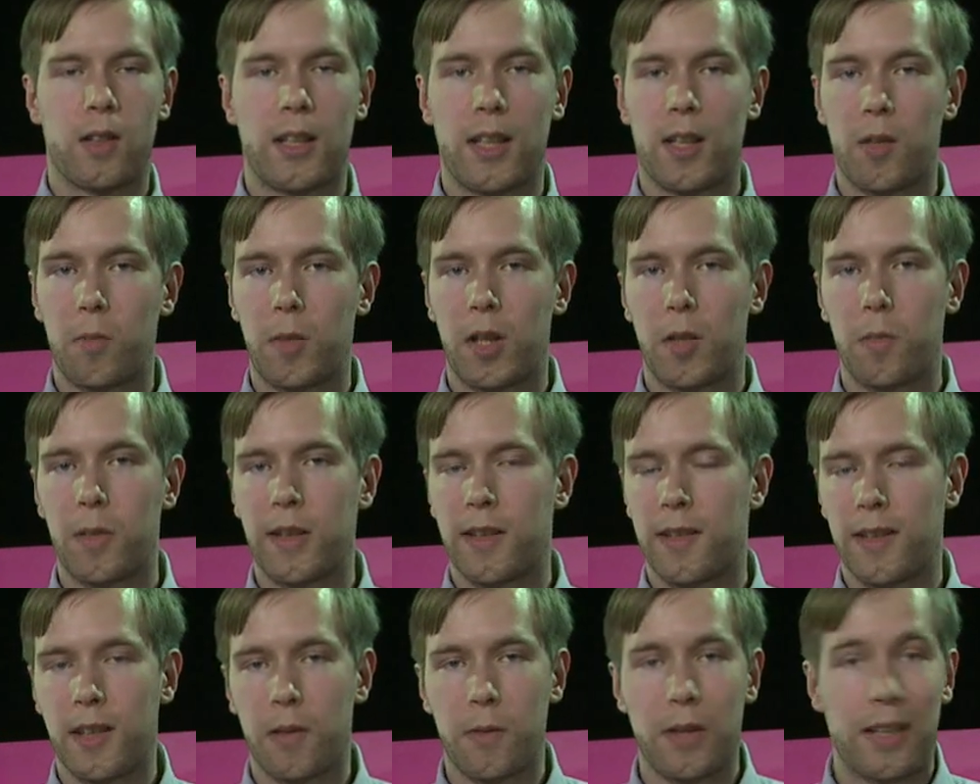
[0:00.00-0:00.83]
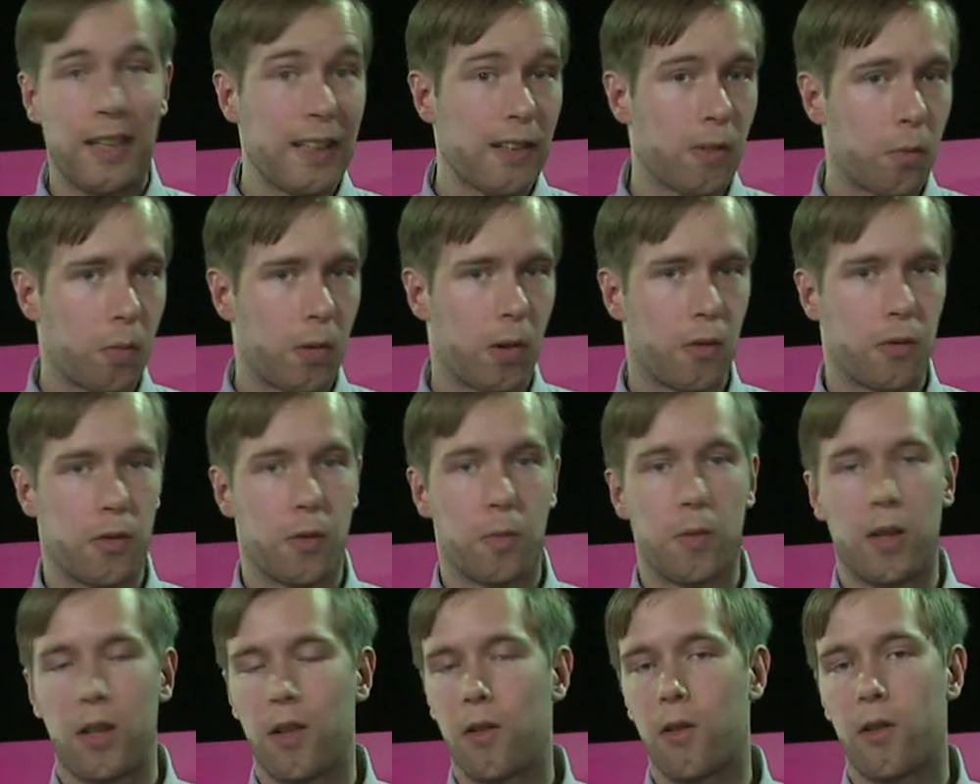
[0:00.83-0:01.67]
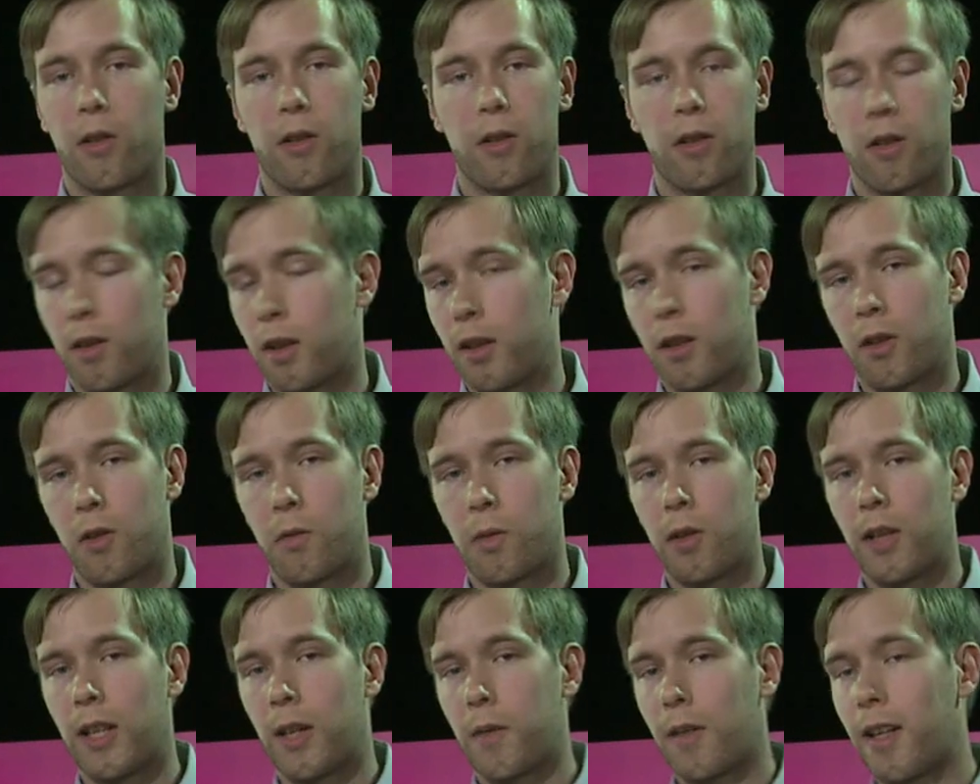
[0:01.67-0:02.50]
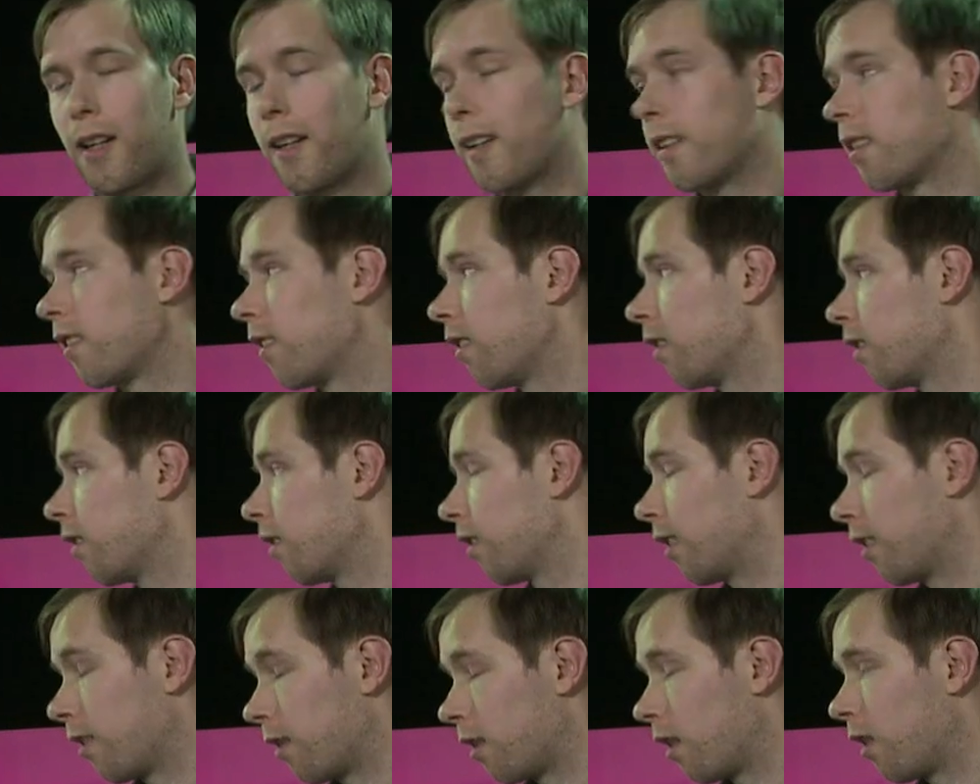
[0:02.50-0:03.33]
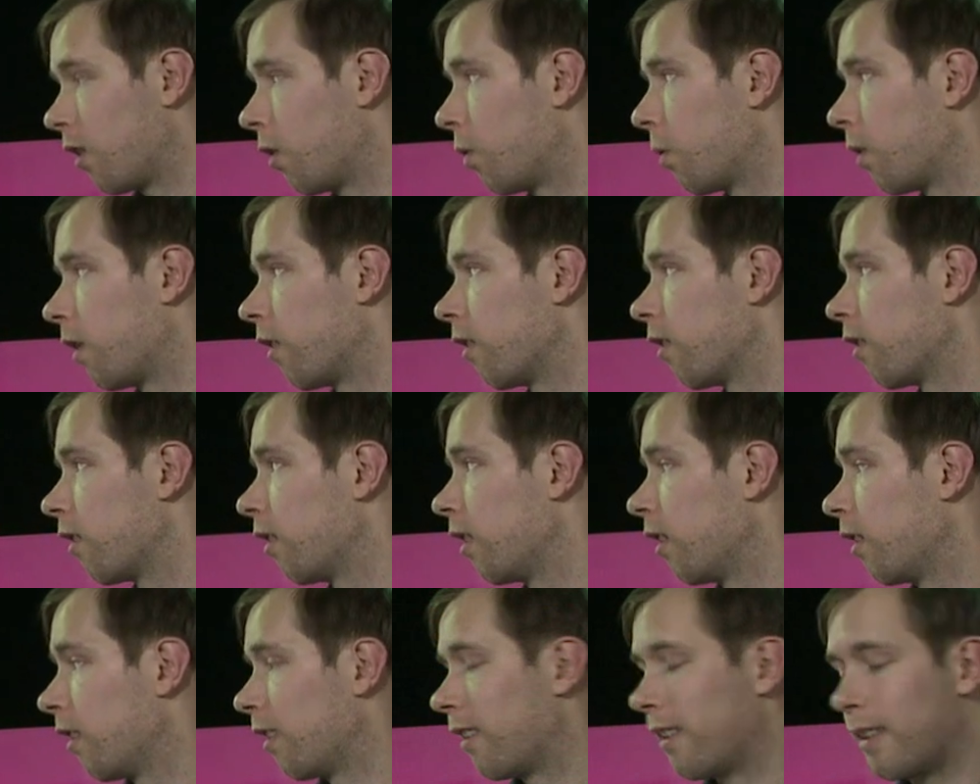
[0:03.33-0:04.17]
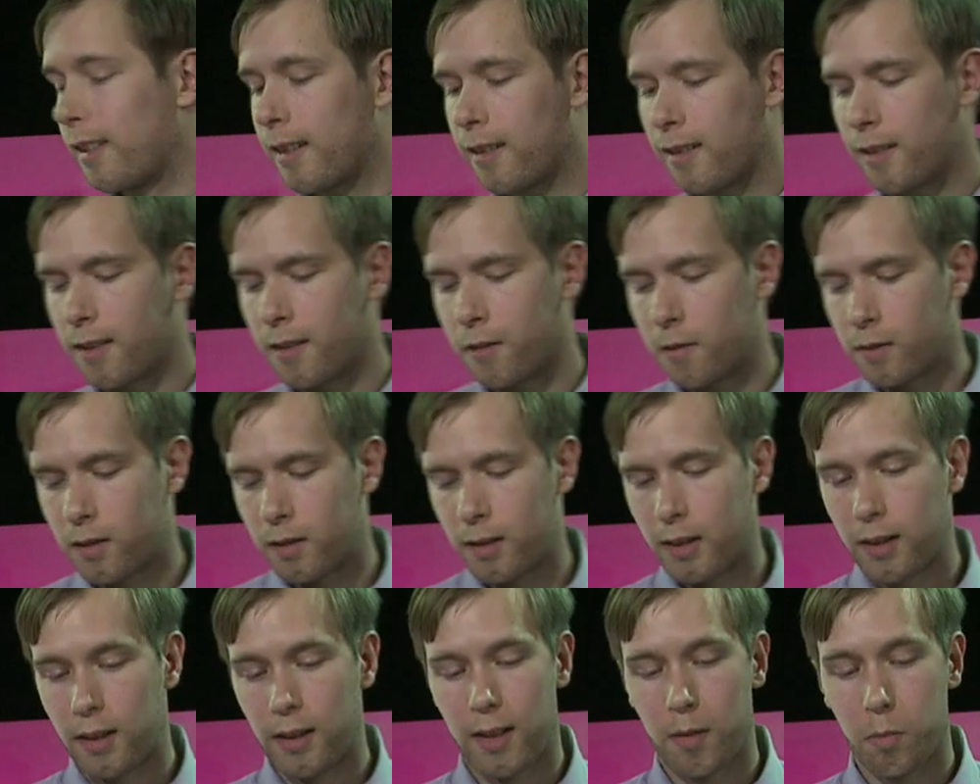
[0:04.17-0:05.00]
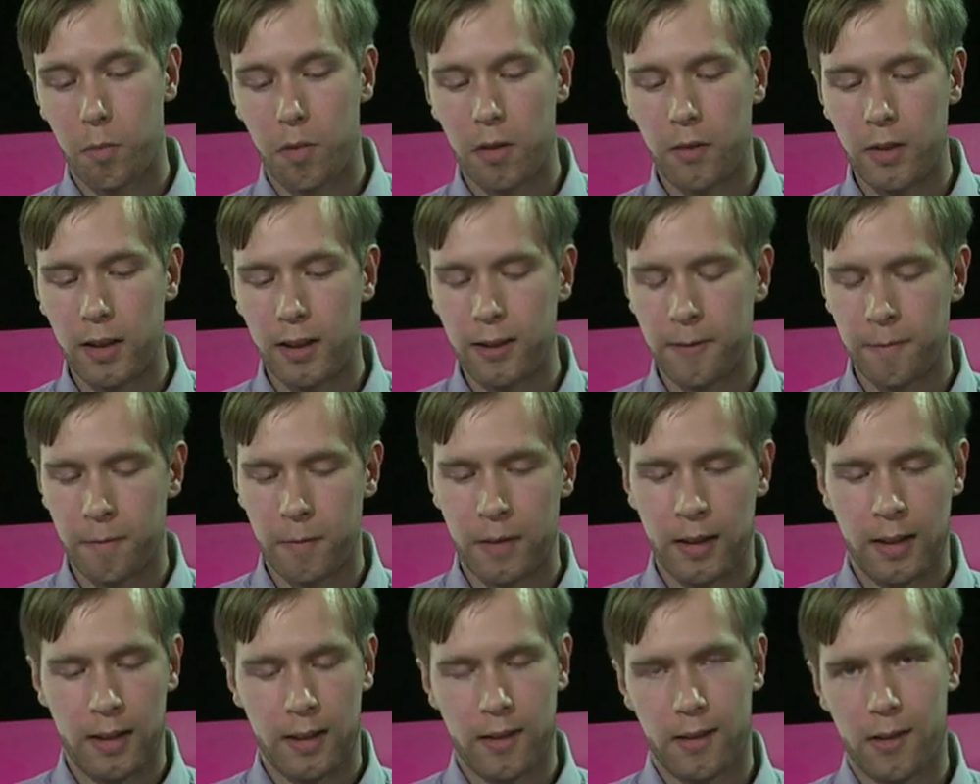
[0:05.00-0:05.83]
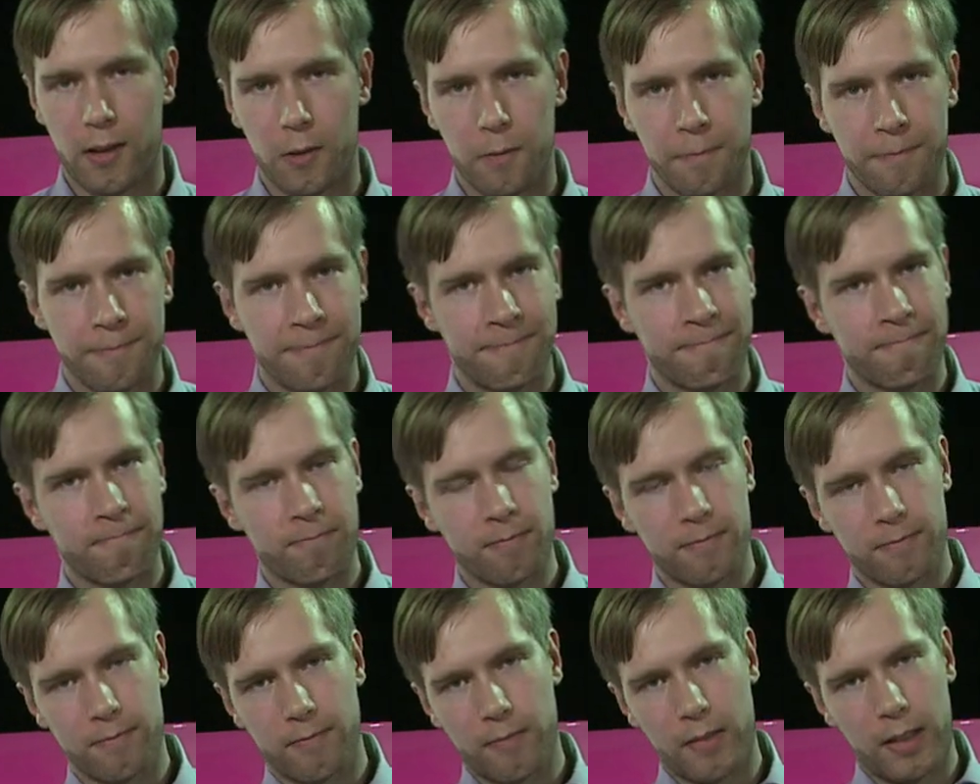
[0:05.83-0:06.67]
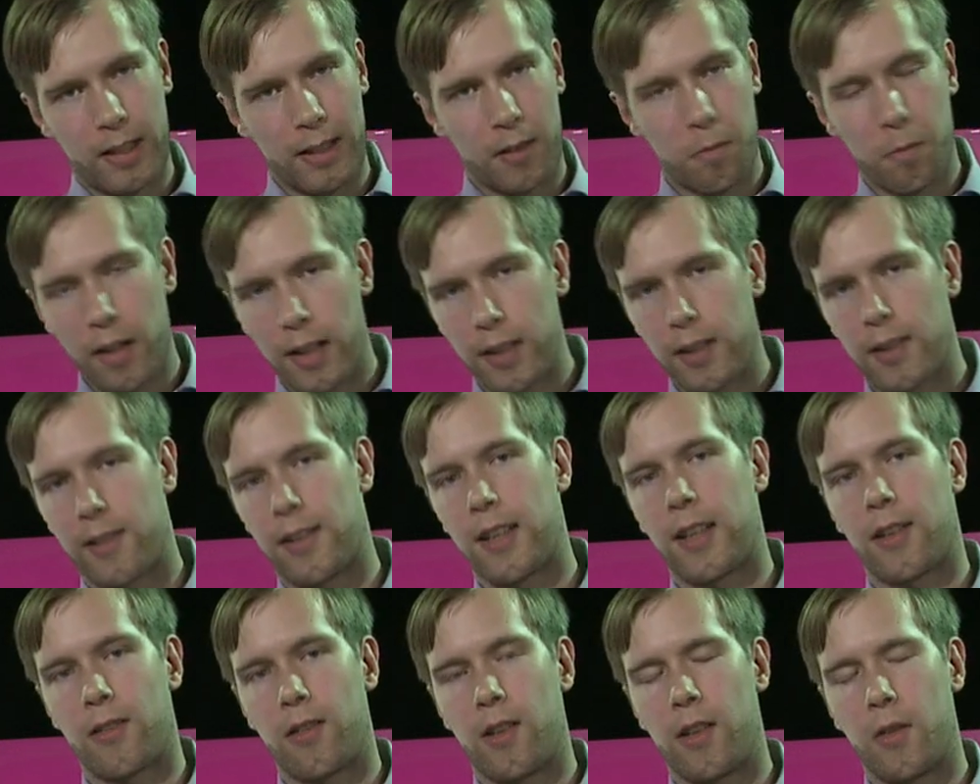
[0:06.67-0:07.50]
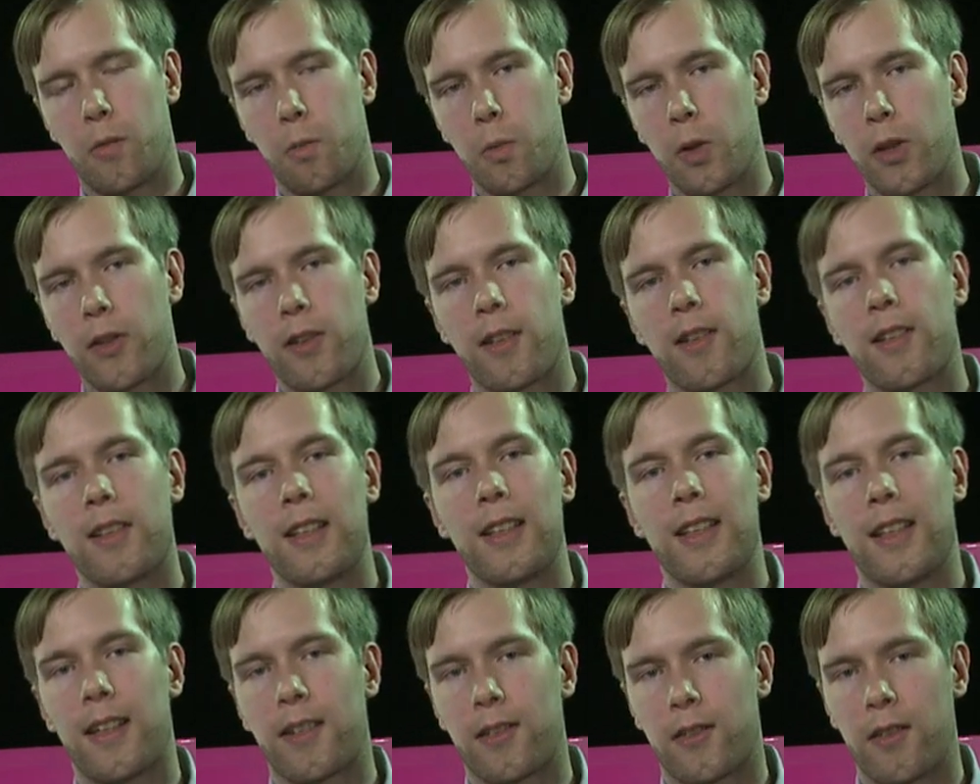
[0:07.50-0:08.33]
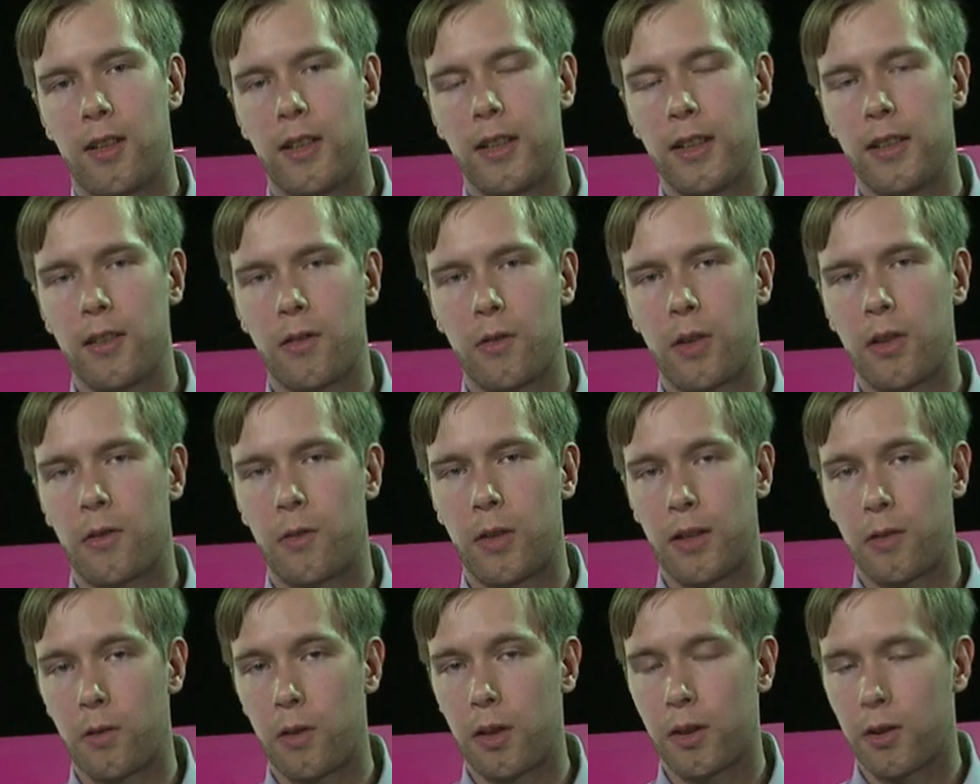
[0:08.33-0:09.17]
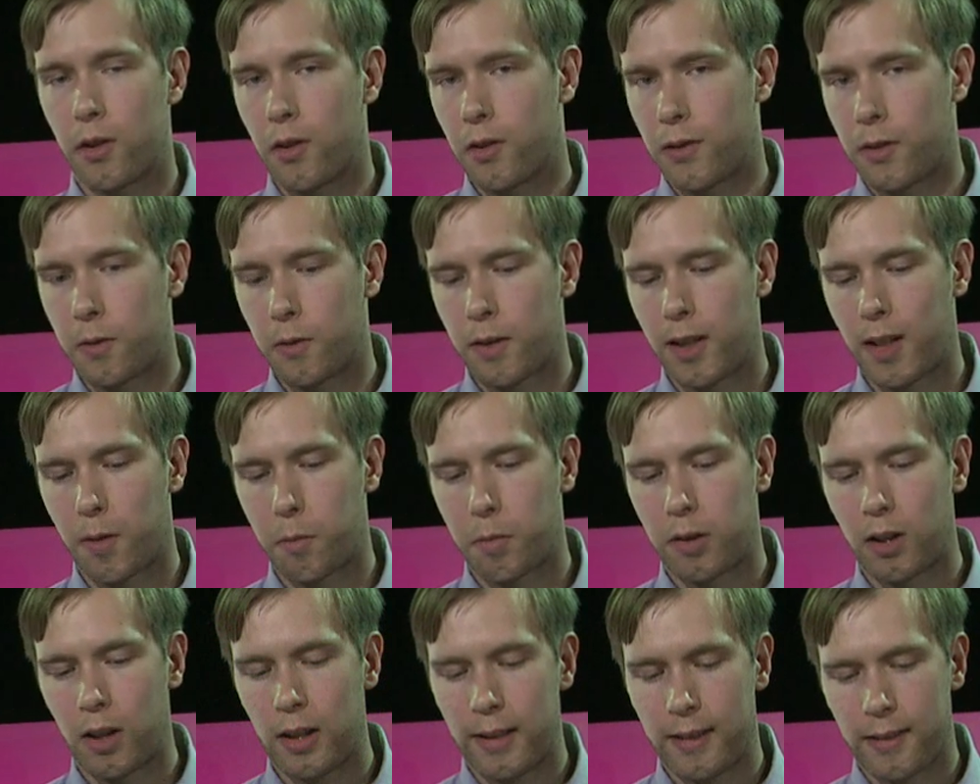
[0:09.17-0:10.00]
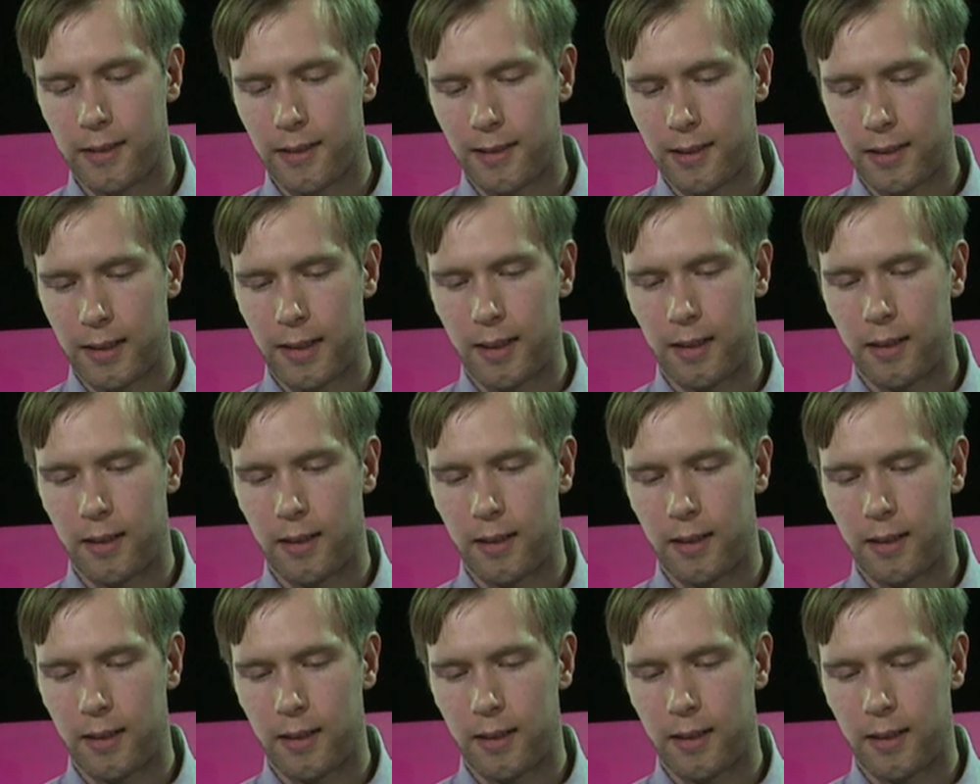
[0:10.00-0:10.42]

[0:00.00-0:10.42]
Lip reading: Then maybe it's even less profitable, or you would have higher, lower negative NPV. So it matters actually what the actual interest rate or the cost of capital is.